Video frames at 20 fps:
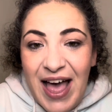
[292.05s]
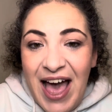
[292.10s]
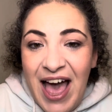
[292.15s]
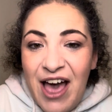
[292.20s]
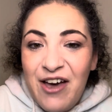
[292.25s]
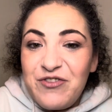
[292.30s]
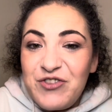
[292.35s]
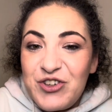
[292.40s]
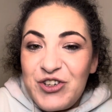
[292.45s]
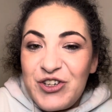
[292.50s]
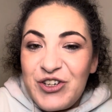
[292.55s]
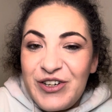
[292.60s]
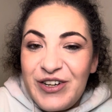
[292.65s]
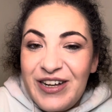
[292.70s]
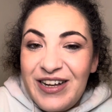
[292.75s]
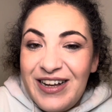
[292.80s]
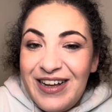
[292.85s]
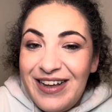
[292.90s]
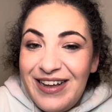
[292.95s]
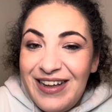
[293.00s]
after
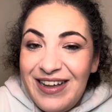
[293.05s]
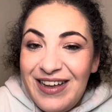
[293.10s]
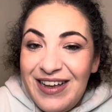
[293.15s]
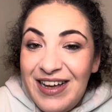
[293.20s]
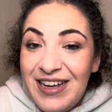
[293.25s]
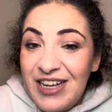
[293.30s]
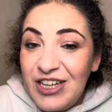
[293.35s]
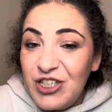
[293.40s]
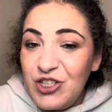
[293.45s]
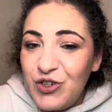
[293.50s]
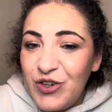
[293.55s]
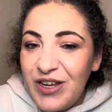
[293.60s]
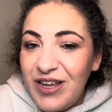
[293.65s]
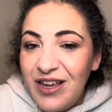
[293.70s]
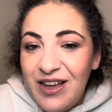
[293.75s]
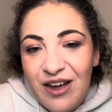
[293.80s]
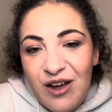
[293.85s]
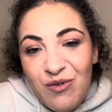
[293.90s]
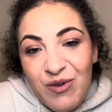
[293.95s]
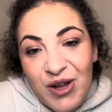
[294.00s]
a country
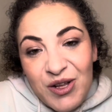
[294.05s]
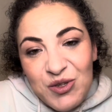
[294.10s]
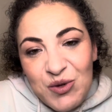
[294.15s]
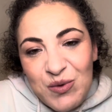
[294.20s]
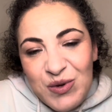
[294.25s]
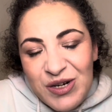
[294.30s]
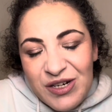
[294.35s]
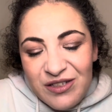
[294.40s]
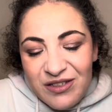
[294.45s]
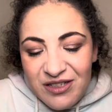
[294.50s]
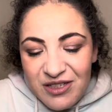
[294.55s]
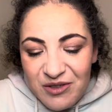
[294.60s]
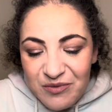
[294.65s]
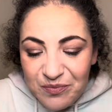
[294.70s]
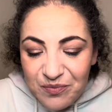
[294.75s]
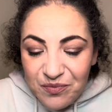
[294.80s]
around the world.